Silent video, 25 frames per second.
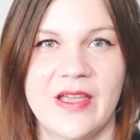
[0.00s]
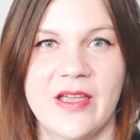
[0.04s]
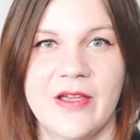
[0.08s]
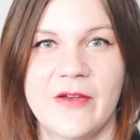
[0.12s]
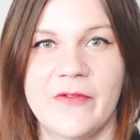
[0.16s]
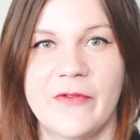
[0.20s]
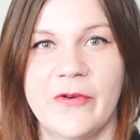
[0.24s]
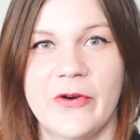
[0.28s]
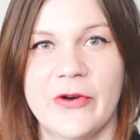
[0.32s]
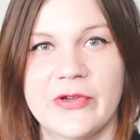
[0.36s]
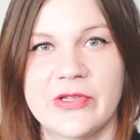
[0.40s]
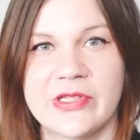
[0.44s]

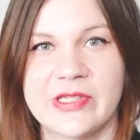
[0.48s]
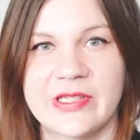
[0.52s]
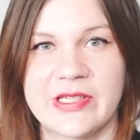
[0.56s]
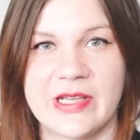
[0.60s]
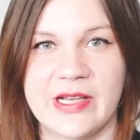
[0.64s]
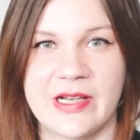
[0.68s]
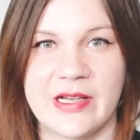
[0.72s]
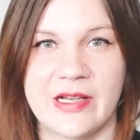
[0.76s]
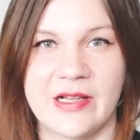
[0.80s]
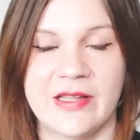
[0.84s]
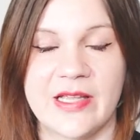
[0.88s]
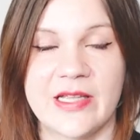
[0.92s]
First,
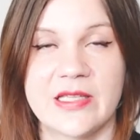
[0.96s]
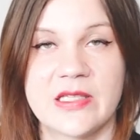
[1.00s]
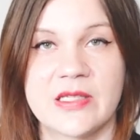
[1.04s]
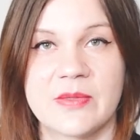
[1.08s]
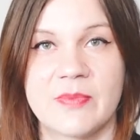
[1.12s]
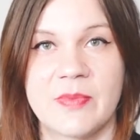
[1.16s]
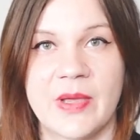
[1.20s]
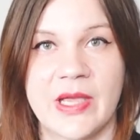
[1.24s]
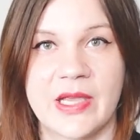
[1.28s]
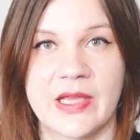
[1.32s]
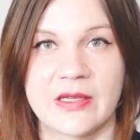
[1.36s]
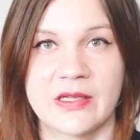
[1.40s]
uh, let's
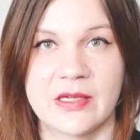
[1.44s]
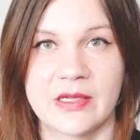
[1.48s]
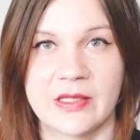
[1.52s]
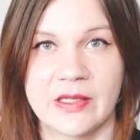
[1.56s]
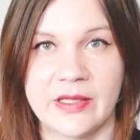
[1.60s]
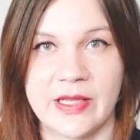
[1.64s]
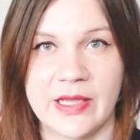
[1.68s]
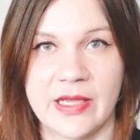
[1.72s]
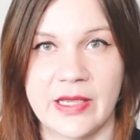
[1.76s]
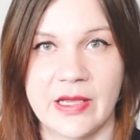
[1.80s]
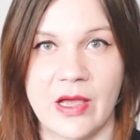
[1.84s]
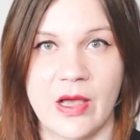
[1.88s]
make it
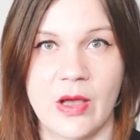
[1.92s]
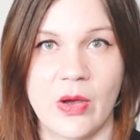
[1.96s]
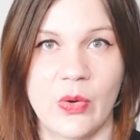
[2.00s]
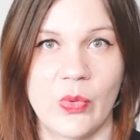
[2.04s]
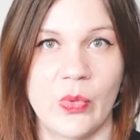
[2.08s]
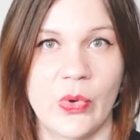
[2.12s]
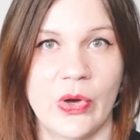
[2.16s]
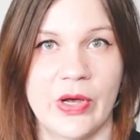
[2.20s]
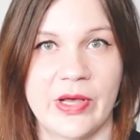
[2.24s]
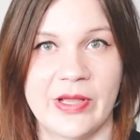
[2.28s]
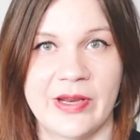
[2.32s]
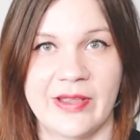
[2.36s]
clear
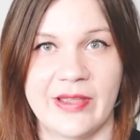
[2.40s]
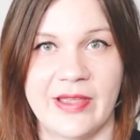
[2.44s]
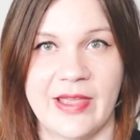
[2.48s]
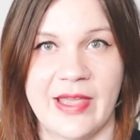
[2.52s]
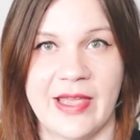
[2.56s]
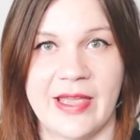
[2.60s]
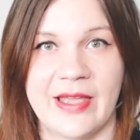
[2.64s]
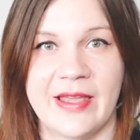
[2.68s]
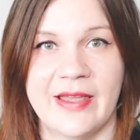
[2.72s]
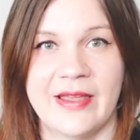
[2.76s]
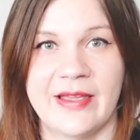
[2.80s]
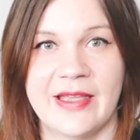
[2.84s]
what
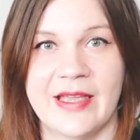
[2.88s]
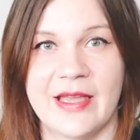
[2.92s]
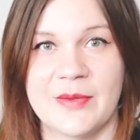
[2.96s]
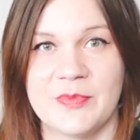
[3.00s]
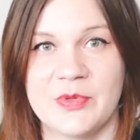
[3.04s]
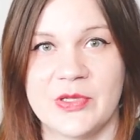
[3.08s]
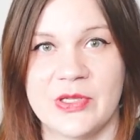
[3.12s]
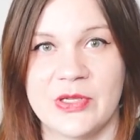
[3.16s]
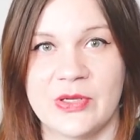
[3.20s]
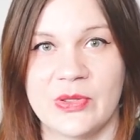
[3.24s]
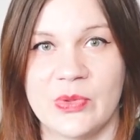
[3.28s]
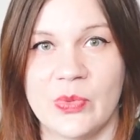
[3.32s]
a
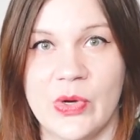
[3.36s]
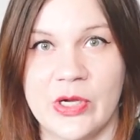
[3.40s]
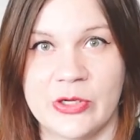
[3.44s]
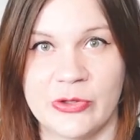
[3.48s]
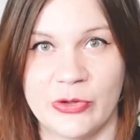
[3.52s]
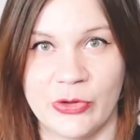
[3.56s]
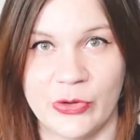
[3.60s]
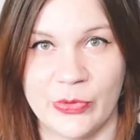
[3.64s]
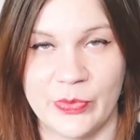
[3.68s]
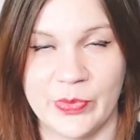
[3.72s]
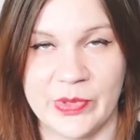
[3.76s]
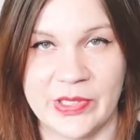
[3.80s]
capsule
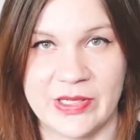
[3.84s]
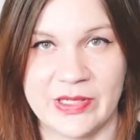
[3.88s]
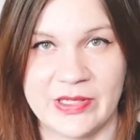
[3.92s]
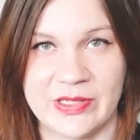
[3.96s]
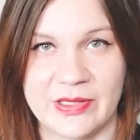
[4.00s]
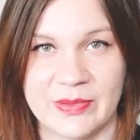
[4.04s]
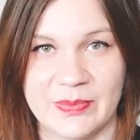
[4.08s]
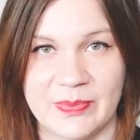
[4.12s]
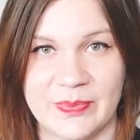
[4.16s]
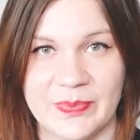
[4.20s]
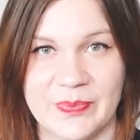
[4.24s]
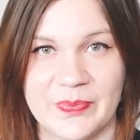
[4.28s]
wardrobe
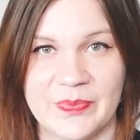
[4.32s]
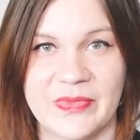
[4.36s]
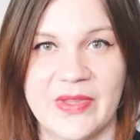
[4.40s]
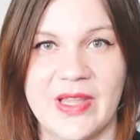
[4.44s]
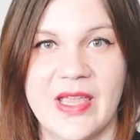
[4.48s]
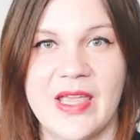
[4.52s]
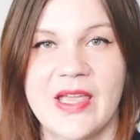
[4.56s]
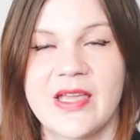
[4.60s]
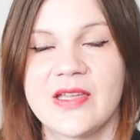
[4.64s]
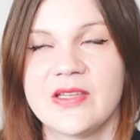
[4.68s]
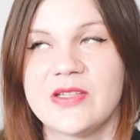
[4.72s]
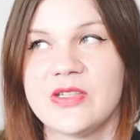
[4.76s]
is.
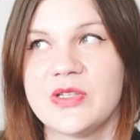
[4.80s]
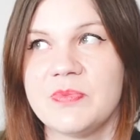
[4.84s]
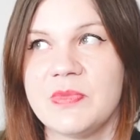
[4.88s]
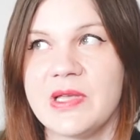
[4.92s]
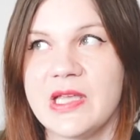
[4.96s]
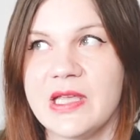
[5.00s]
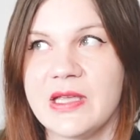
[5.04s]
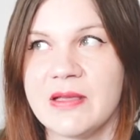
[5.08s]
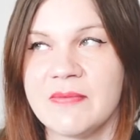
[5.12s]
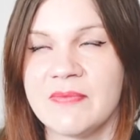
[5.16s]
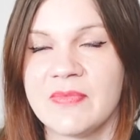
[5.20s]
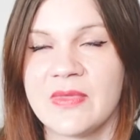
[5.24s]
To
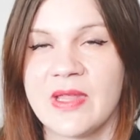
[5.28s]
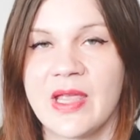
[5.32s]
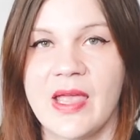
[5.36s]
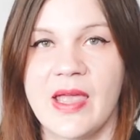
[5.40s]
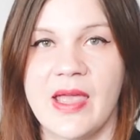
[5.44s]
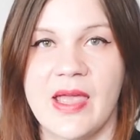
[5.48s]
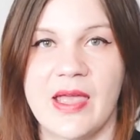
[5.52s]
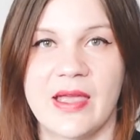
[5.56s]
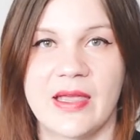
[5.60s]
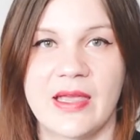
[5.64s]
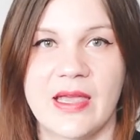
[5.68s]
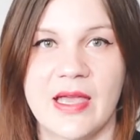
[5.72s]
me,
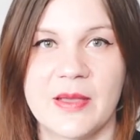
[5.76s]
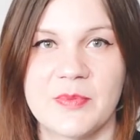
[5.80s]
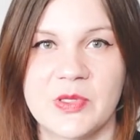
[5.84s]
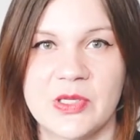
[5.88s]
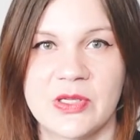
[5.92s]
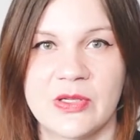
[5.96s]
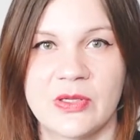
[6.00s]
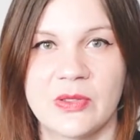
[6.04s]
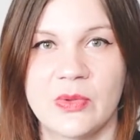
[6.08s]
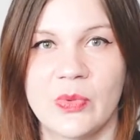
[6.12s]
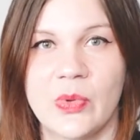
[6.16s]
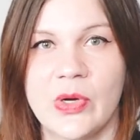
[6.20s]
a
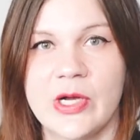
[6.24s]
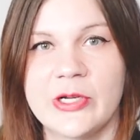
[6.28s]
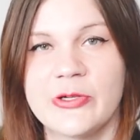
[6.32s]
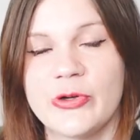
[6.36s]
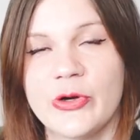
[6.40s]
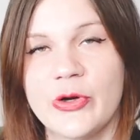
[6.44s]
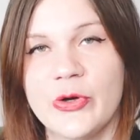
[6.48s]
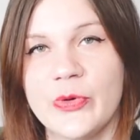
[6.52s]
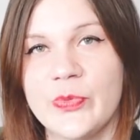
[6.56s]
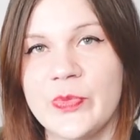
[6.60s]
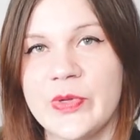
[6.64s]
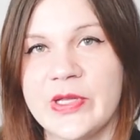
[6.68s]
capsule
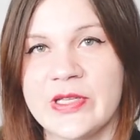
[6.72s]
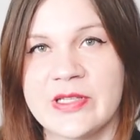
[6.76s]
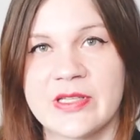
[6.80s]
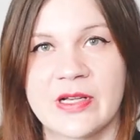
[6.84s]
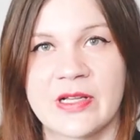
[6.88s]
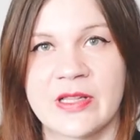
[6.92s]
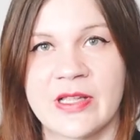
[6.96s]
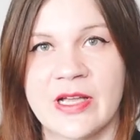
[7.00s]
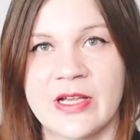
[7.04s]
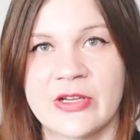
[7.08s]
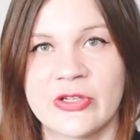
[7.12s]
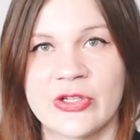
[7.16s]
wardrobe is a
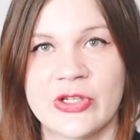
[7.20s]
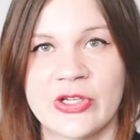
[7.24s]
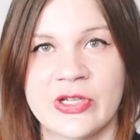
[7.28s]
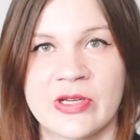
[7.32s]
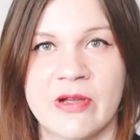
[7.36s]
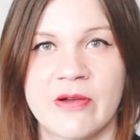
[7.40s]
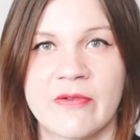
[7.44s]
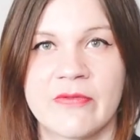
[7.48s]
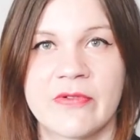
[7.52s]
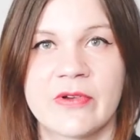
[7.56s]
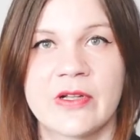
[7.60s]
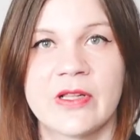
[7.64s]
collection
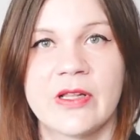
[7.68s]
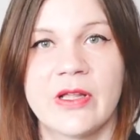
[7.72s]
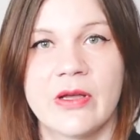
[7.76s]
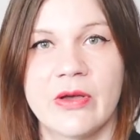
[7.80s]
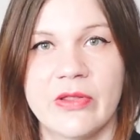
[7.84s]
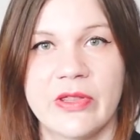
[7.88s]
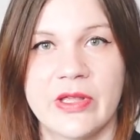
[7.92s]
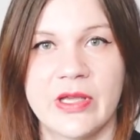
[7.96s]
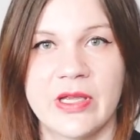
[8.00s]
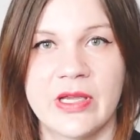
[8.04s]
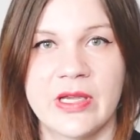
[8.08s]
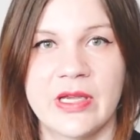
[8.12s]
of
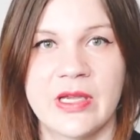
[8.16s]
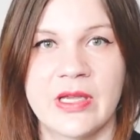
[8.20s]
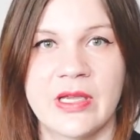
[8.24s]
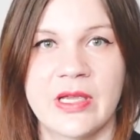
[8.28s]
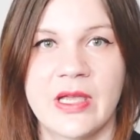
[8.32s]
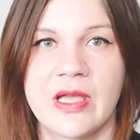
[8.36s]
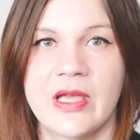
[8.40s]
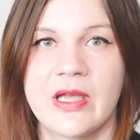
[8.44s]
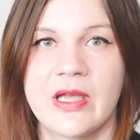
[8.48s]
clothing